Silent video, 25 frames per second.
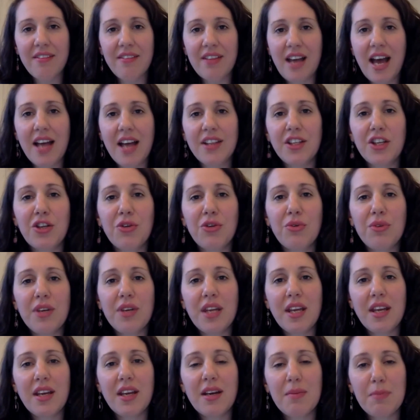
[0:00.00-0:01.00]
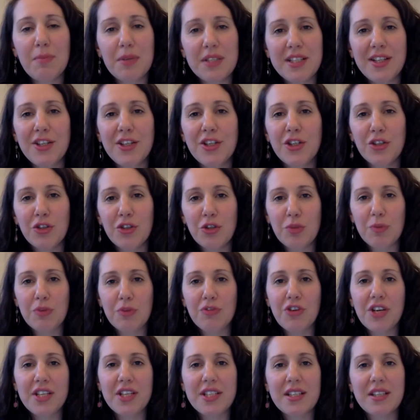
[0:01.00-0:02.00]
had the unique position to be
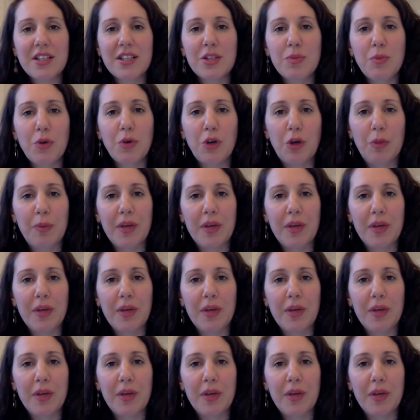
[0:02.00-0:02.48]
writing this book,